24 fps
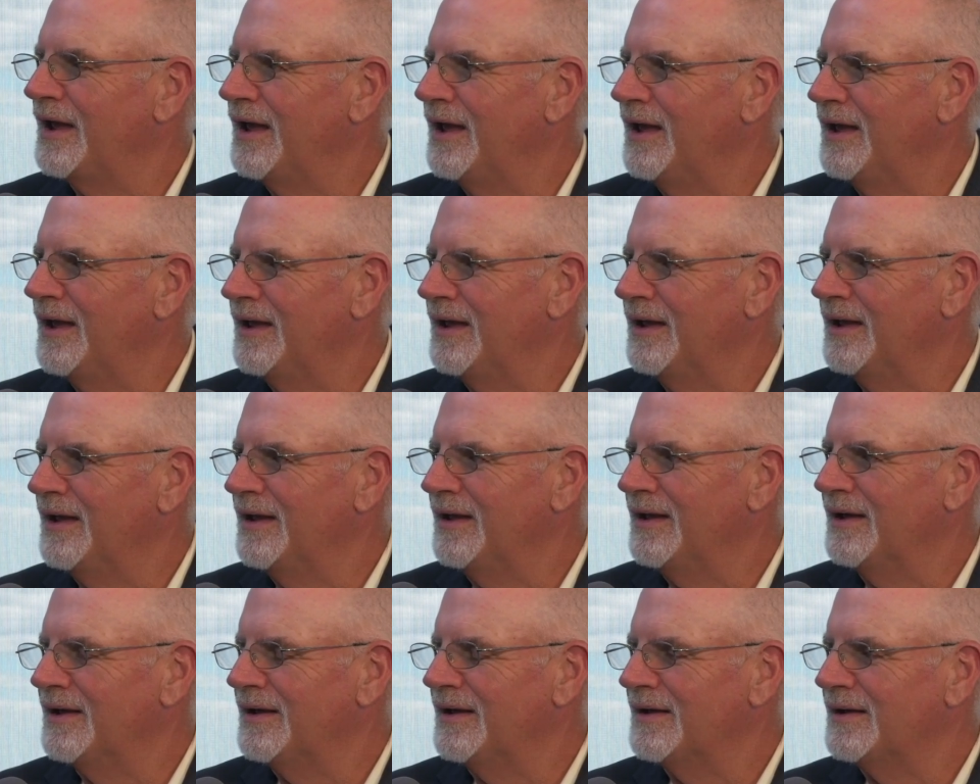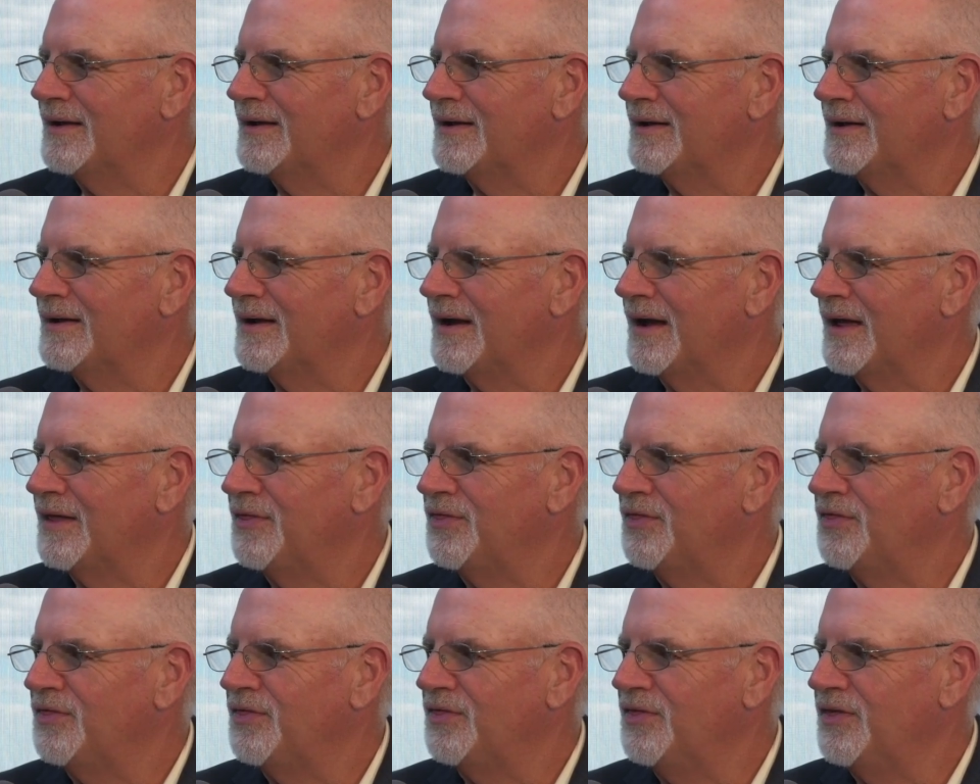I
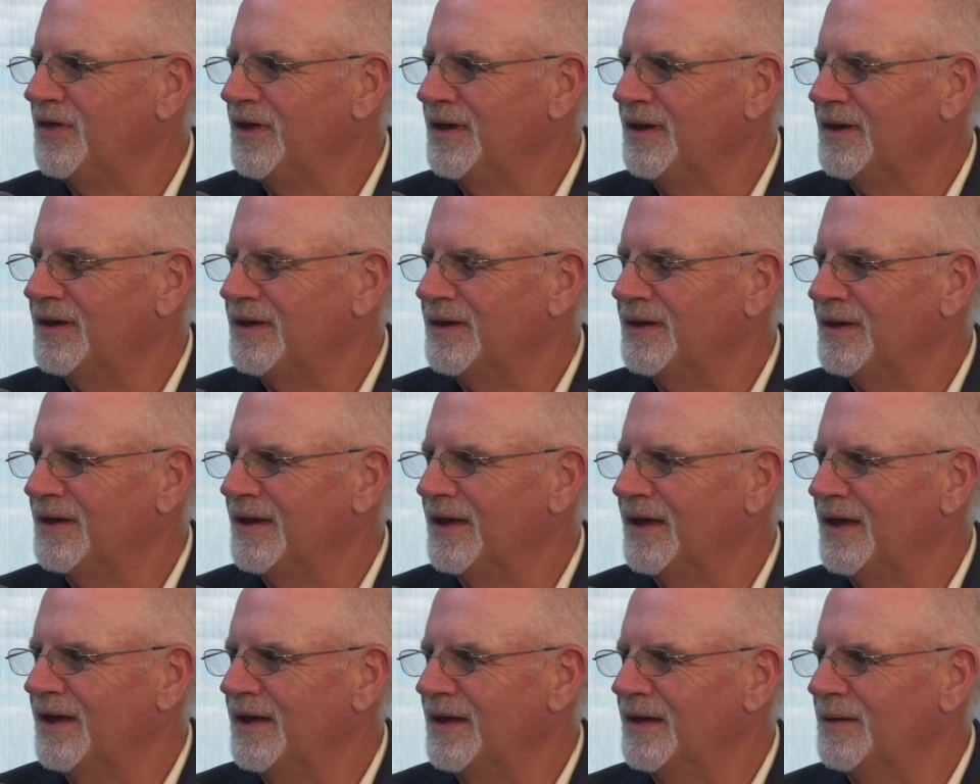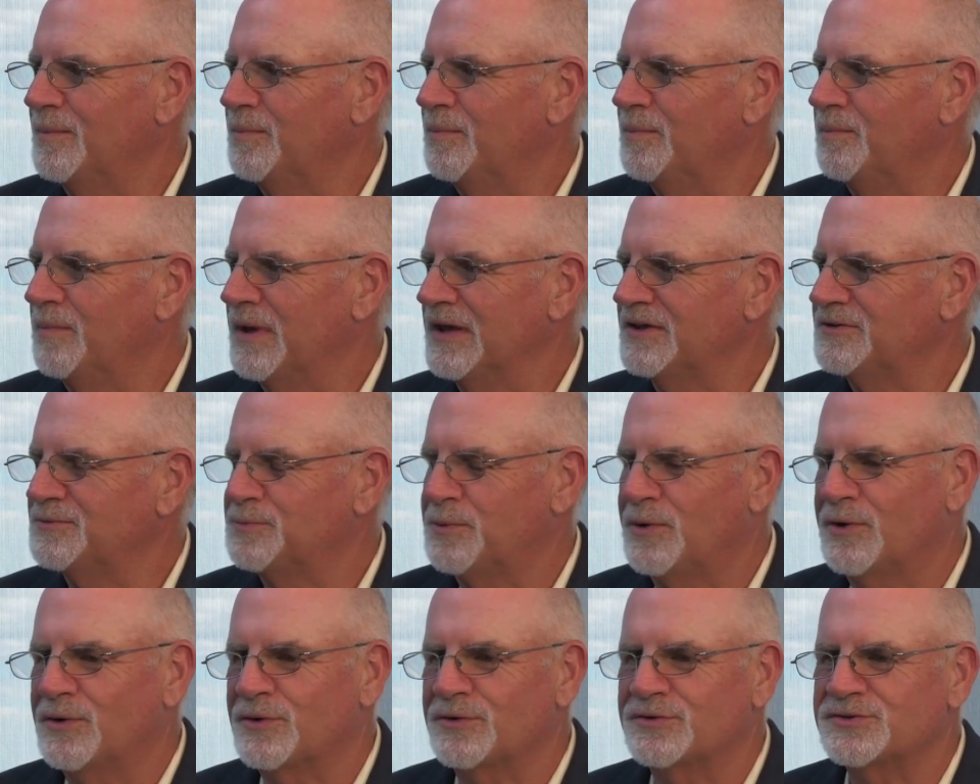think, a
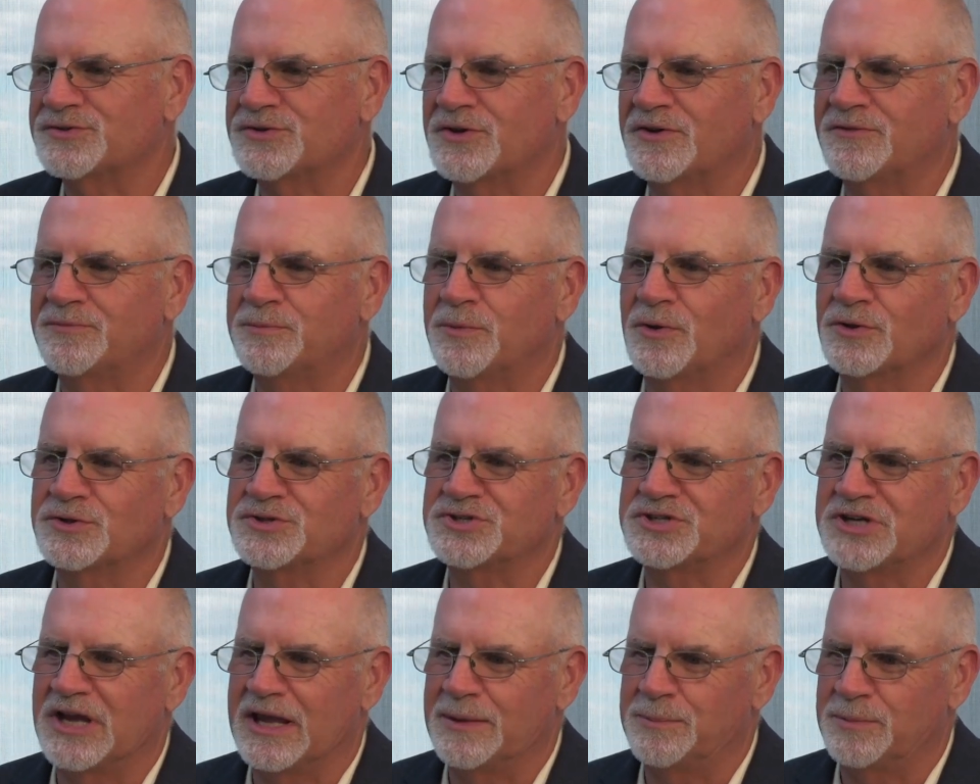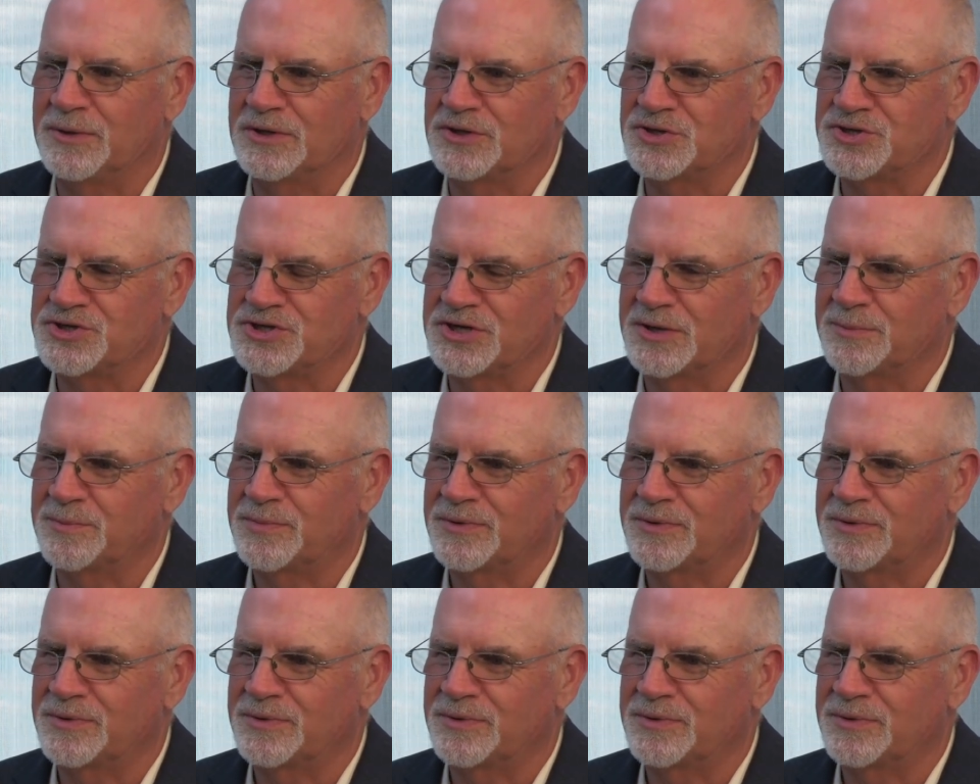baseball or softball championship.